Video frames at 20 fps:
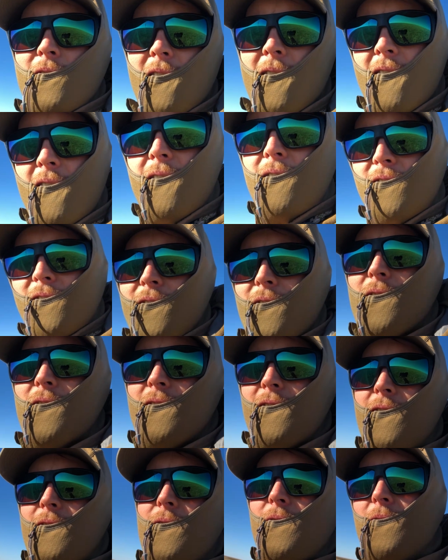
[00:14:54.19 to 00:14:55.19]
tags this
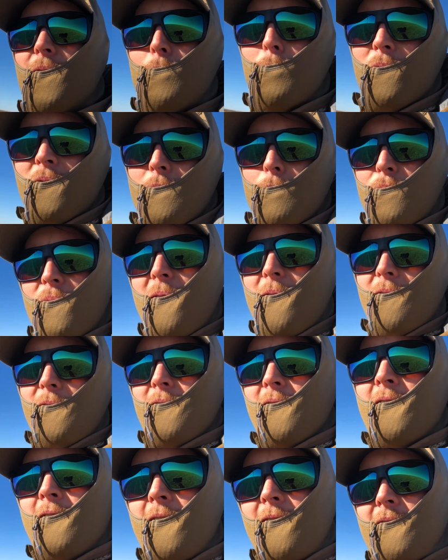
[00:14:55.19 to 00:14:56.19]
year, so pretty proud of
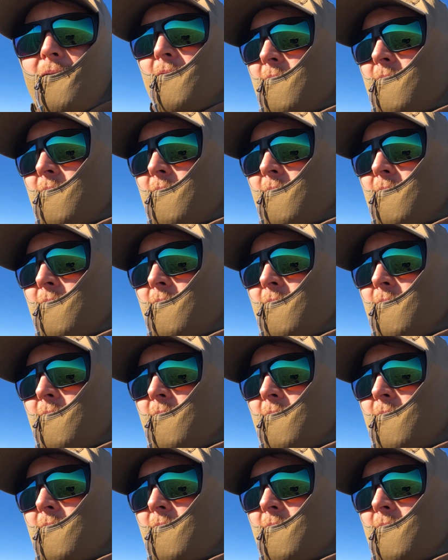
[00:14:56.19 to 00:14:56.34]
that.